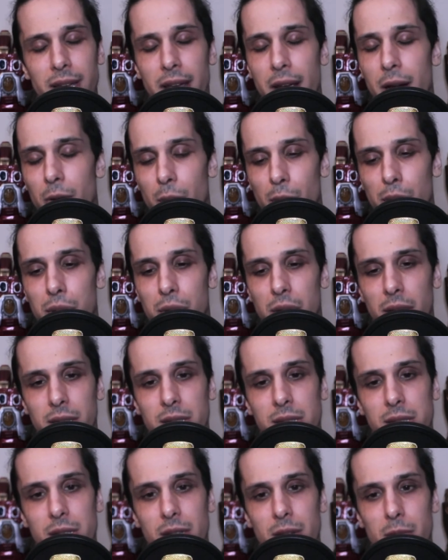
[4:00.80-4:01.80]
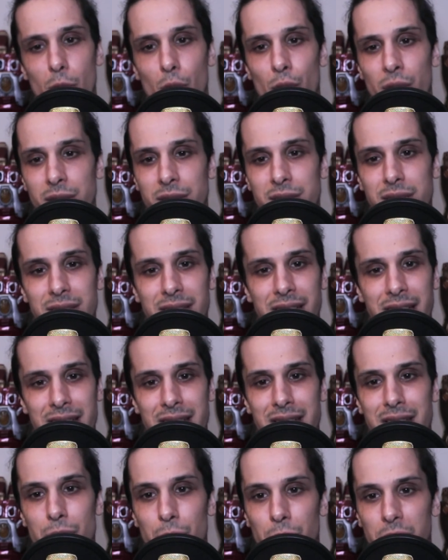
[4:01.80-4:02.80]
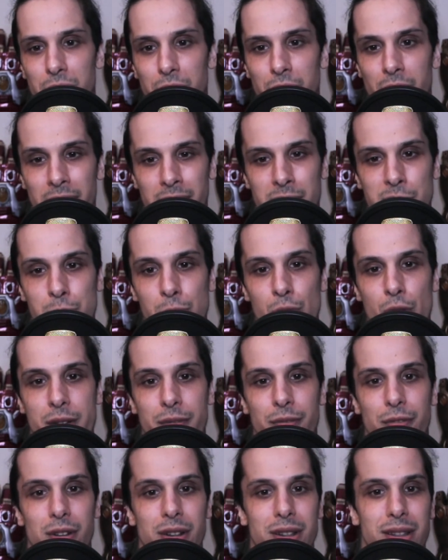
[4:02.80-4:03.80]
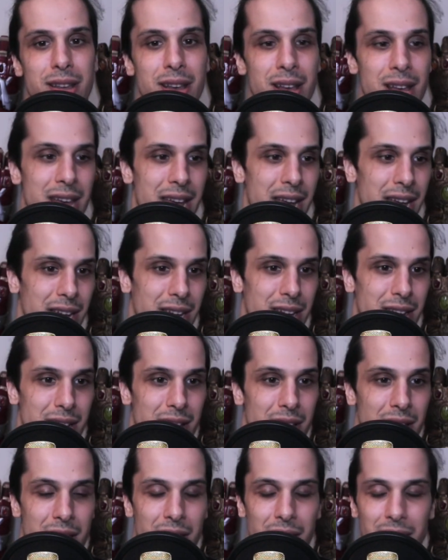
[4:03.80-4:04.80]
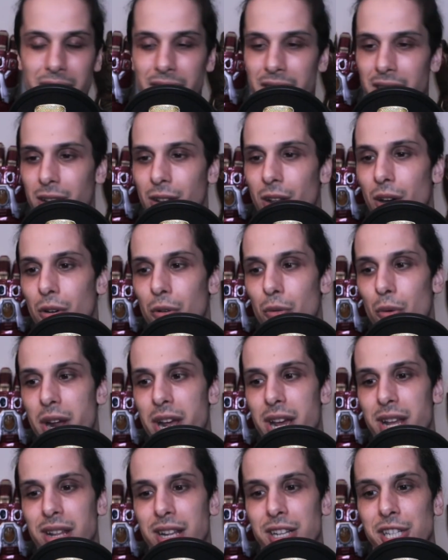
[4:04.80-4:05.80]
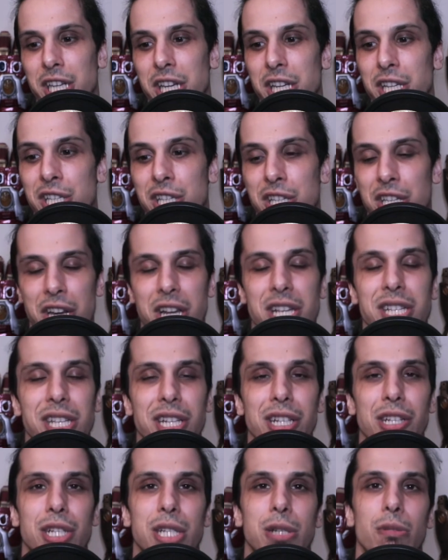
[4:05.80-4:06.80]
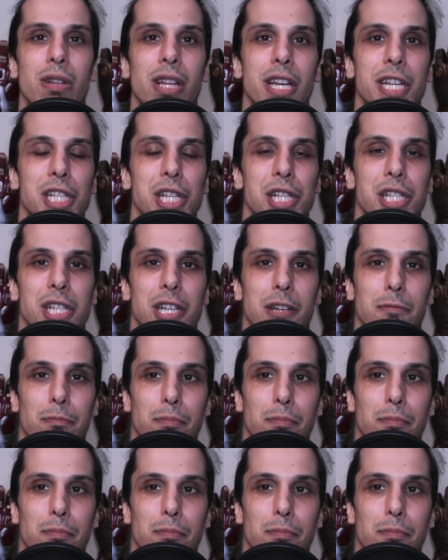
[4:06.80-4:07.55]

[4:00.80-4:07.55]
Carol throughout this film wants to get in with her ex-boyfriend, and they get along great, and she's chasing this relationship,